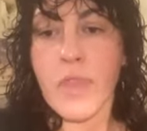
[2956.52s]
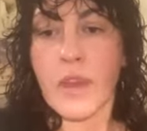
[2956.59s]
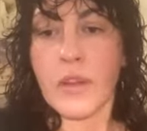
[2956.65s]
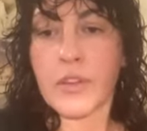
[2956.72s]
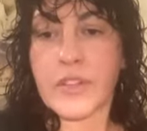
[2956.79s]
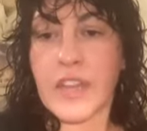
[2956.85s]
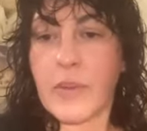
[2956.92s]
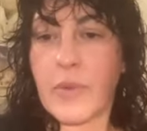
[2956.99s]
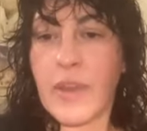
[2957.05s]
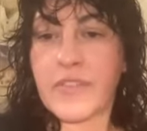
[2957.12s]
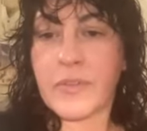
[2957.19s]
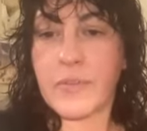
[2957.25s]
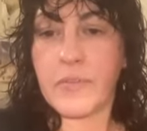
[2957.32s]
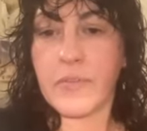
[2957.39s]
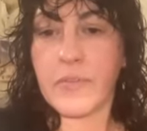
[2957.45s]
Looks like
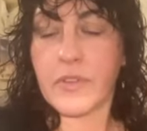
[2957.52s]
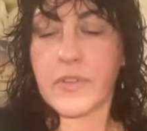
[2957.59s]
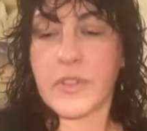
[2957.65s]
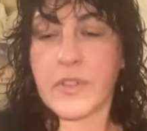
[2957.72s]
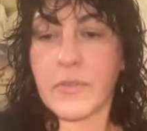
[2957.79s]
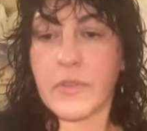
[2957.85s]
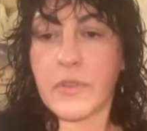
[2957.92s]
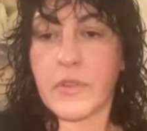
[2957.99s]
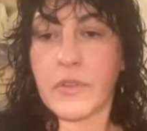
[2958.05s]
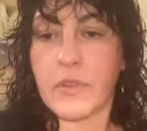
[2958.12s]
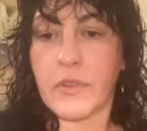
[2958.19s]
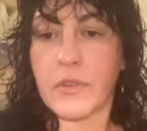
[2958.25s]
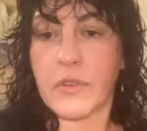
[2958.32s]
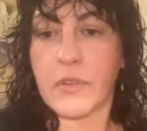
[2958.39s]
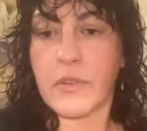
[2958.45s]
there's some
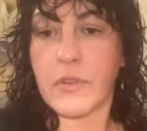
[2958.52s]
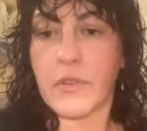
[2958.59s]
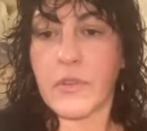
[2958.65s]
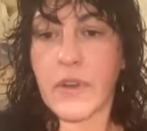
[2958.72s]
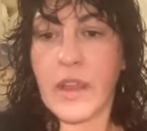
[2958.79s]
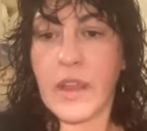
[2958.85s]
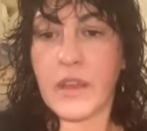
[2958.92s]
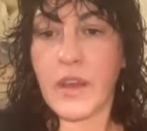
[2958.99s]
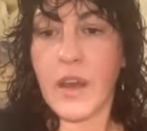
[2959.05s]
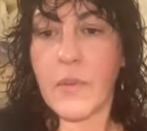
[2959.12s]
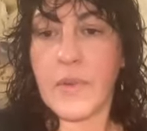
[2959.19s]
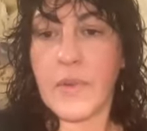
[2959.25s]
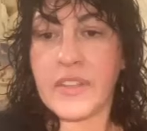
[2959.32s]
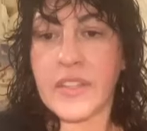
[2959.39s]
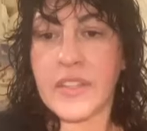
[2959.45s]
great
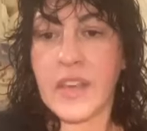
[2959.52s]
comments.